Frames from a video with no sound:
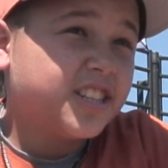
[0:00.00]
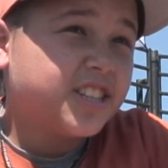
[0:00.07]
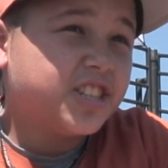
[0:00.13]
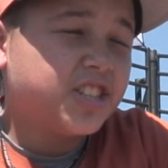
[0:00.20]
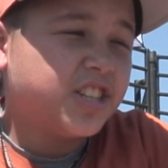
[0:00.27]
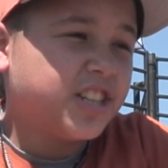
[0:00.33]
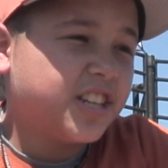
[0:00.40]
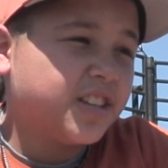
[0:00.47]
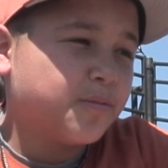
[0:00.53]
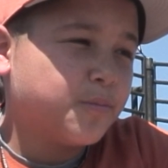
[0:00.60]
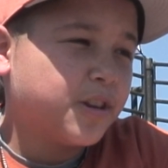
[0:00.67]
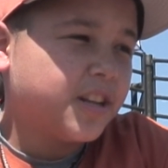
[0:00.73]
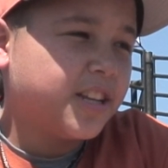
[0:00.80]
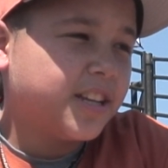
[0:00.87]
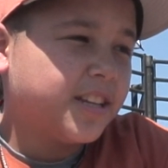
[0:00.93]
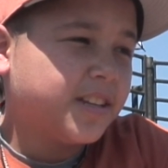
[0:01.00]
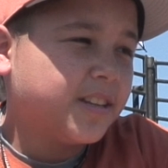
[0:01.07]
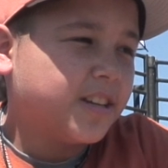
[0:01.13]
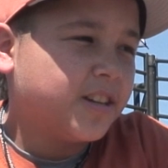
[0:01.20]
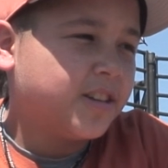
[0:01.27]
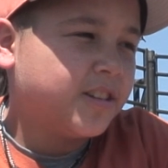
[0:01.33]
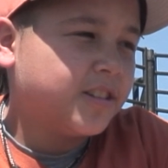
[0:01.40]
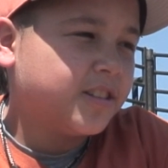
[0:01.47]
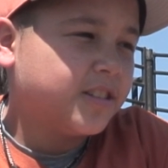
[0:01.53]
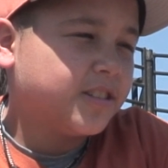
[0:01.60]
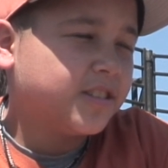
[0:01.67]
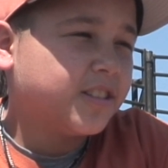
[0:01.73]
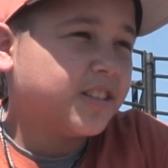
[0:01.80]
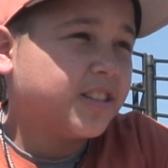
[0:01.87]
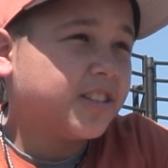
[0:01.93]
She didn't really
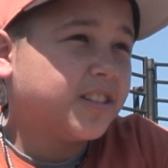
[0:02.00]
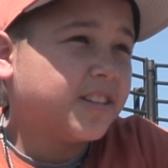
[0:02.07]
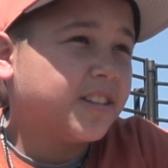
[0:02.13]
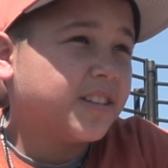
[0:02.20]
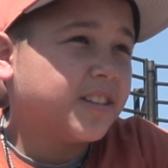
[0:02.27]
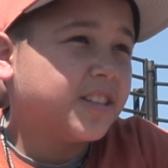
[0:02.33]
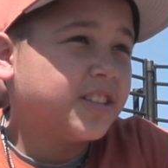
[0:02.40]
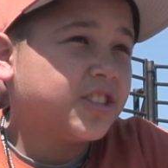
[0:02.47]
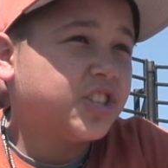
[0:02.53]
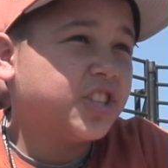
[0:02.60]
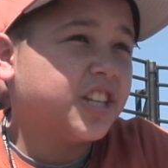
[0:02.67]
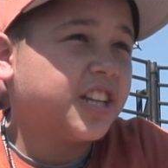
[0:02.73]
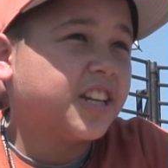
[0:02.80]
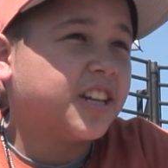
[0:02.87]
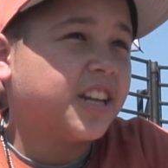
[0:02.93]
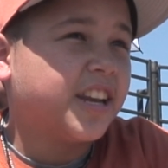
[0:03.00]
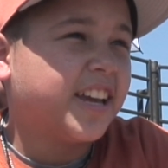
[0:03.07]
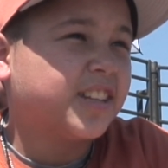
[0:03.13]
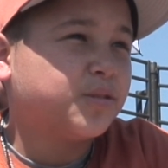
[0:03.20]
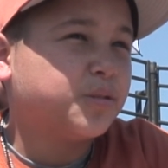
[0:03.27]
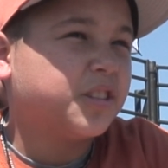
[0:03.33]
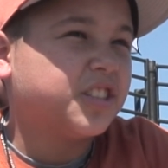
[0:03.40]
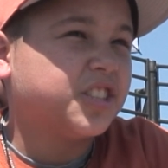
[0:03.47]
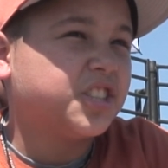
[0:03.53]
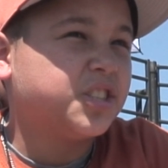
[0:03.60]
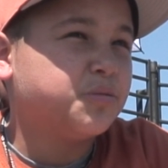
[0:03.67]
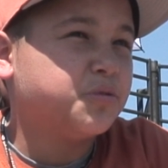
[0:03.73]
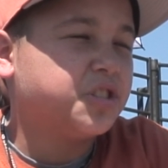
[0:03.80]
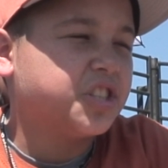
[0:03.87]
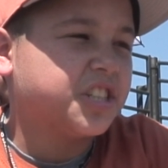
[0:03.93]
uh she didn't connect with us.
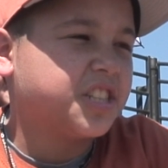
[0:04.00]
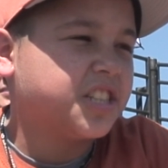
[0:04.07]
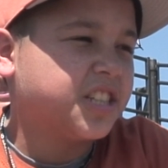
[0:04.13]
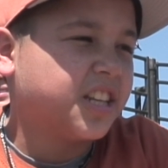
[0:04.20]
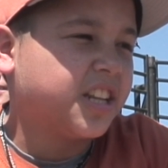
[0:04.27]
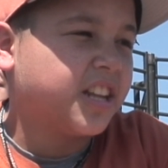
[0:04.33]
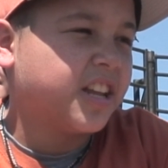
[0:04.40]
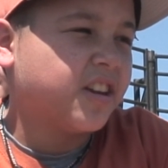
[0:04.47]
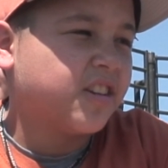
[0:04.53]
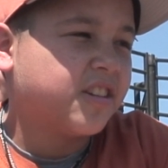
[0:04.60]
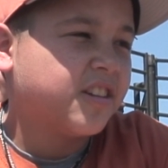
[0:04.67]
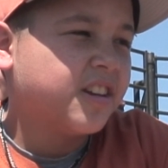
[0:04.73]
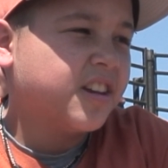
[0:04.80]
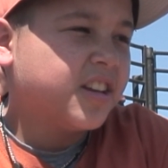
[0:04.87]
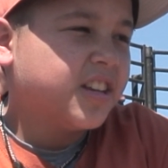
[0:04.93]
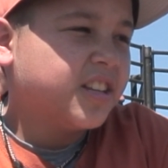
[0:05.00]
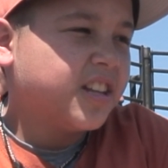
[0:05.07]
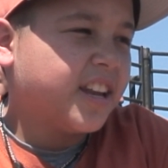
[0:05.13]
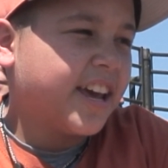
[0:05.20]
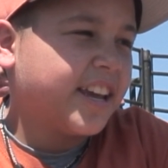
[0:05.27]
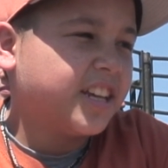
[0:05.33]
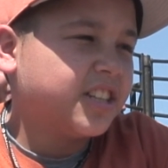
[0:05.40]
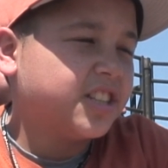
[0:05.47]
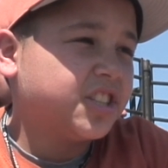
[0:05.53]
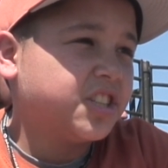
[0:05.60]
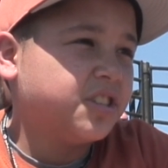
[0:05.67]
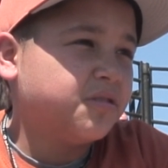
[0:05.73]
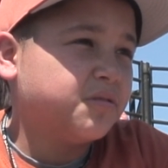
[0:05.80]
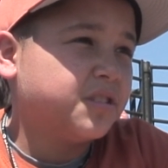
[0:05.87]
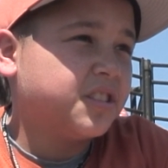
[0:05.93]
She would just in there, like
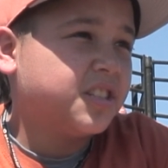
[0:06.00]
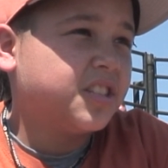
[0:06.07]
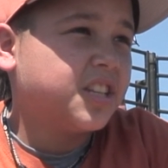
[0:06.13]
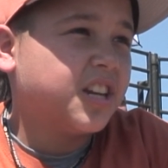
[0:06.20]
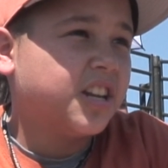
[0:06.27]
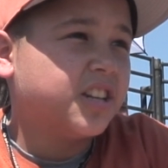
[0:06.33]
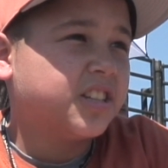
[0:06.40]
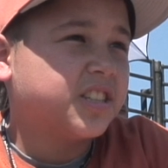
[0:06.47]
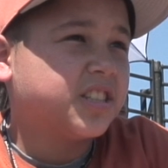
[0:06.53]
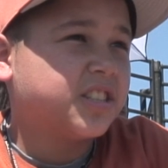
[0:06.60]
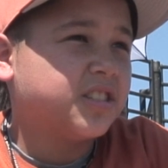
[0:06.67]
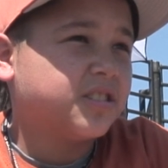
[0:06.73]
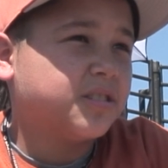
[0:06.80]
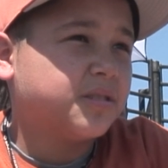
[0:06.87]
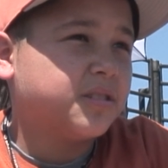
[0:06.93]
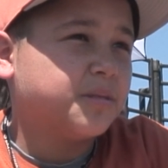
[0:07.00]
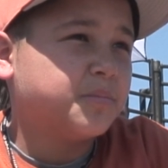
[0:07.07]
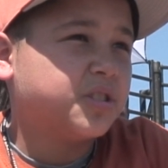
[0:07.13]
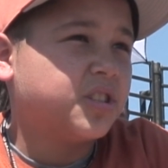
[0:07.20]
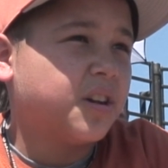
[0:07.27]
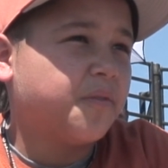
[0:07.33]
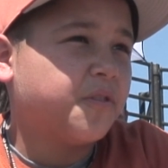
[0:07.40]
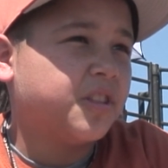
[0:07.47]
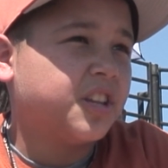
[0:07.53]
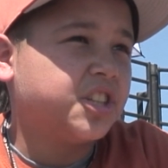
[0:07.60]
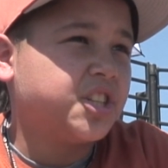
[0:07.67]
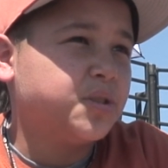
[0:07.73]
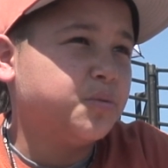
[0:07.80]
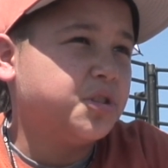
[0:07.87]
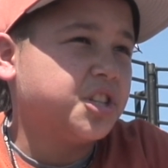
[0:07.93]
she would tell us some stuff, and then
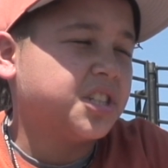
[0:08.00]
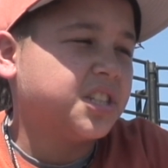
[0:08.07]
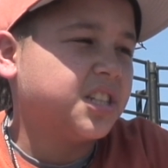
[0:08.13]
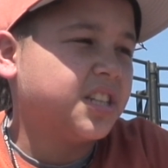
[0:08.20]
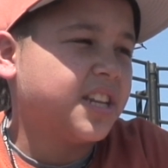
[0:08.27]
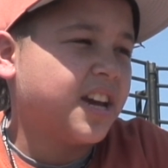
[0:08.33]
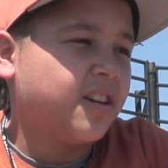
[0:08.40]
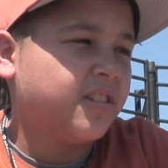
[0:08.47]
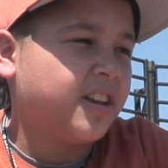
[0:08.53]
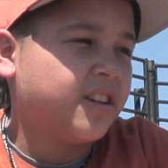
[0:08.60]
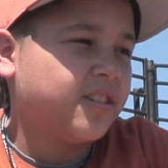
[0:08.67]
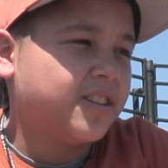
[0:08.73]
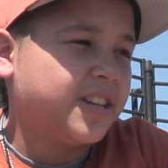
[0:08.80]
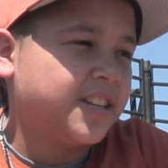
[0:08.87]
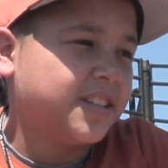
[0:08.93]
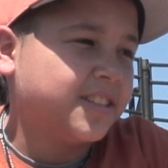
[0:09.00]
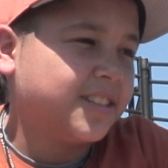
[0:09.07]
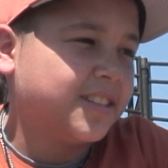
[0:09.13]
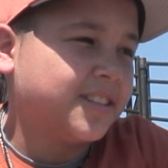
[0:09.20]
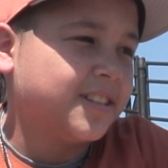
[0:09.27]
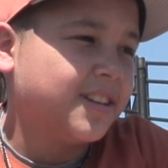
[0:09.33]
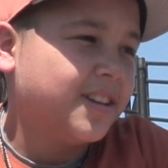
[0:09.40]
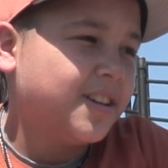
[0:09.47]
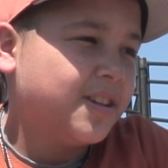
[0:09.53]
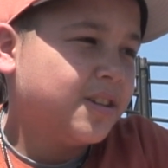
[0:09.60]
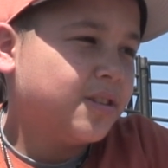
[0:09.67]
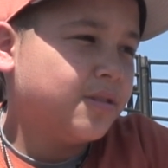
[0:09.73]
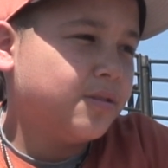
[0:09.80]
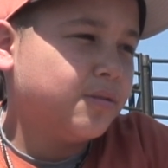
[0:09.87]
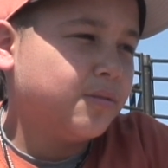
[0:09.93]
she would just sit down at her desk and
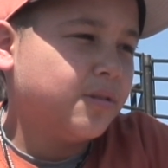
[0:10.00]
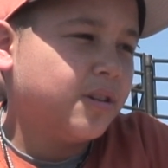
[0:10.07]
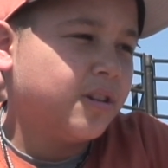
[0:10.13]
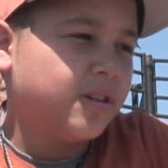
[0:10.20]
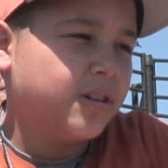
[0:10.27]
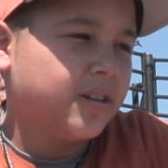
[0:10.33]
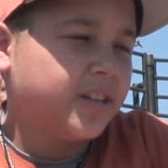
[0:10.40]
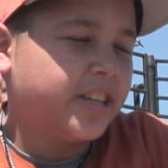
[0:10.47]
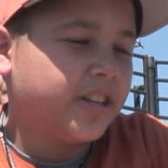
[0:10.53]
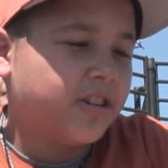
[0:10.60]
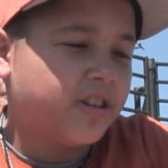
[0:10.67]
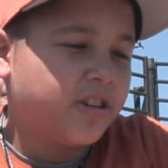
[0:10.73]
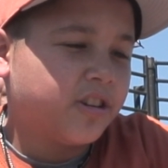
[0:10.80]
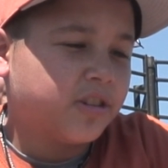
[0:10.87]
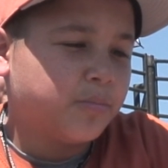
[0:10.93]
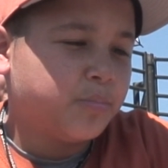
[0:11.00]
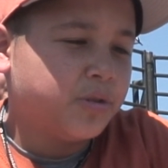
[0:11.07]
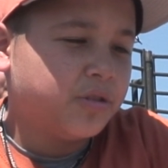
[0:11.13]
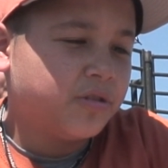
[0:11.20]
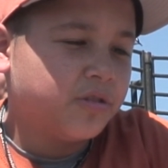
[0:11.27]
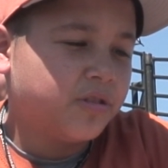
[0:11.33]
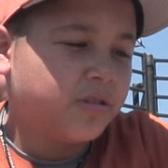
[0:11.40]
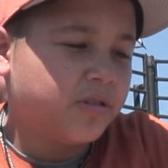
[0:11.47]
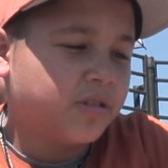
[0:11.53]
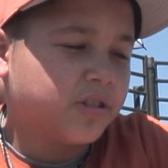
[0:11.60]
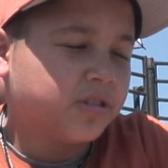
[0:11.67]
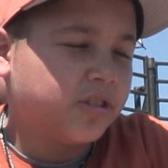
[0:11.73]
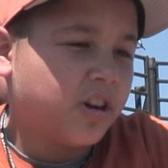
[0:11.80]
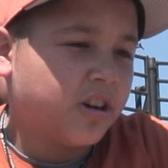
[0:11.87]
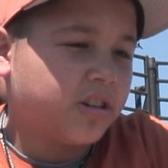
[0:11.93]
do uh, get on her computer
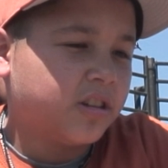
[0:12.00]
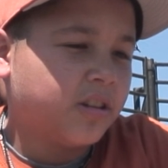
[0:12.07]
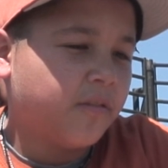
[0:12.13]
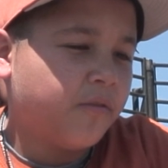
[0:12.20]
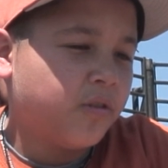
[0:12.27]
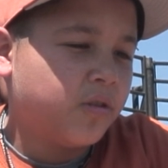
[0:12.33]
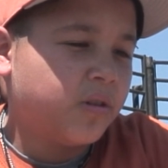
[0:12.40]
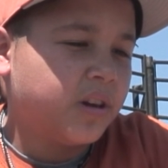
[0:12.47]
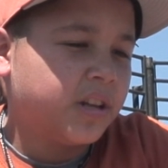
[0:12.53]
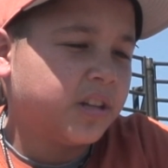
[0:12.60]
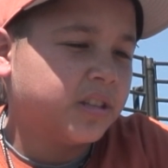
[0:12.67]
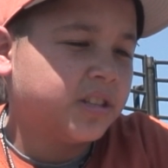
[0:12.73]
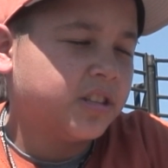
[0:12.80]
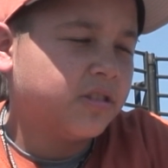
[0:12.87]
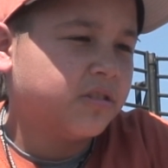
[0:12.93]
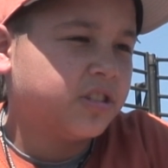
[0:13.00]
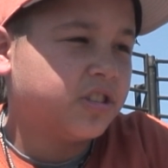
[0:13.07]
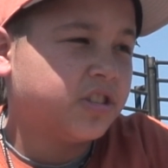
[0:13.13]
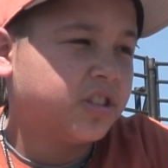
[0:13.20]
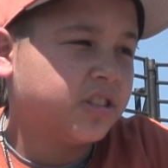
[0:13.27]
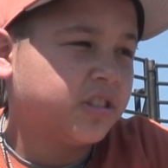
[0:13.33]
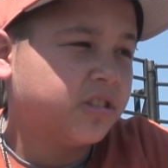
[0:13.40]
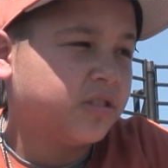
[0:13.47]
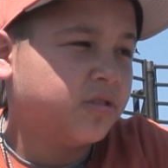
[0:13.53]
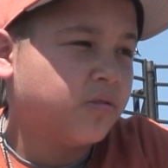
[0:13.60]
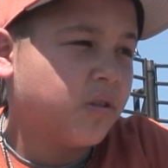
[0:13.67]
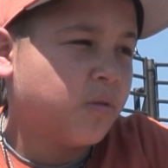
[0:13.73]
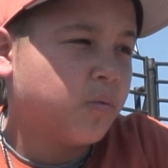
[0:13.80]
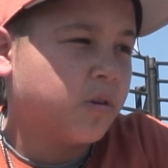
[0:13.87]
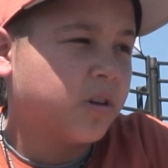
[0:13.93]
or talk on the phone and tell us just to do
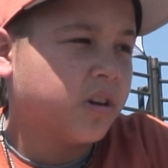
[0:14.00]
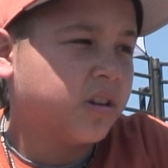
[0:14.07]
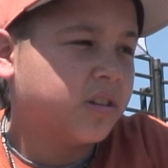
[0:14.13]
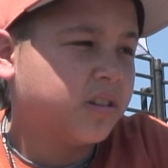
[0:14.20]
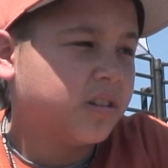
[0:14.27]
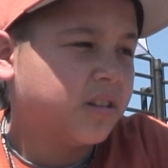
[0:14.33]
our work.